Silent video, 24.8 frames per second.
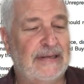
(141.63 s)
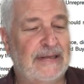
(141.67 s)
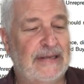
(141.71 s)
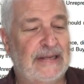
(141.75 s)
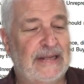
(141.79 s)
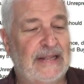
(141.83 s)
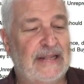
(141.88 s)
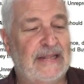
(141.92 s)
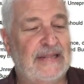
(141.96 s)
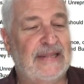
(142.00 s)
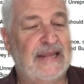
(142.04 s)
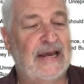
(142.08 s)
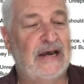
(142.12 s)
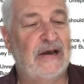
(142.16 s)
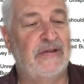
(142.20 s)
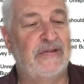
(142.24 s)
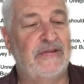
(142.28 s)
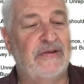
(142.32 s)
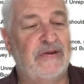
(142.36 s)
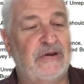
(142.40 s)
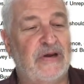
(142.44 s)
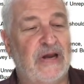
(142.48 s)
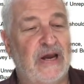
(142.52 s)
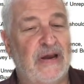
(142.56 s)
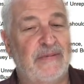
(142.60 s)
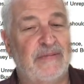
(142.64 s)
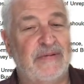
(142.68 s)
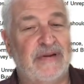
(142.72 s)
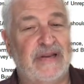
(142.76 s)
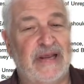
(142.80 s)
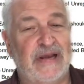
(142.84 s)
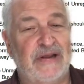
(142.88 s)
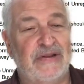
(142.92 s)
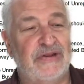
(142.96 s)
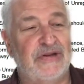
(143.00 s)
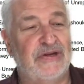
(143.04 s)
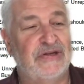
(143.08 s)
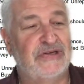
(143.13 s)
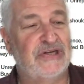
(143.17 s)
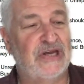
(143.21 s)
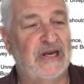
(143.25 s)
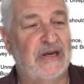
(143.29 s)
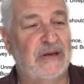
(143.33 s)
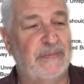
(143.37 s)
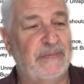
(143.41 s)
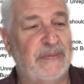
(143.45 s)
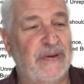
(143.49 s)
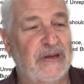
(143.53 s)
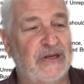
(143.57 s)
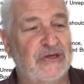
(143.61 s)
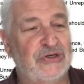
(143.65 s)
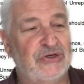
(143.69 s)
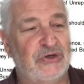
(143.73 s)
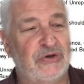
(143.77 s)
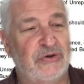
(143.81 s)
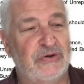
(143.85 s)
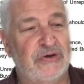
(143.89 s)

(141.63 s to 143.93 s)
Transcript: Now, if you come down to the second page here,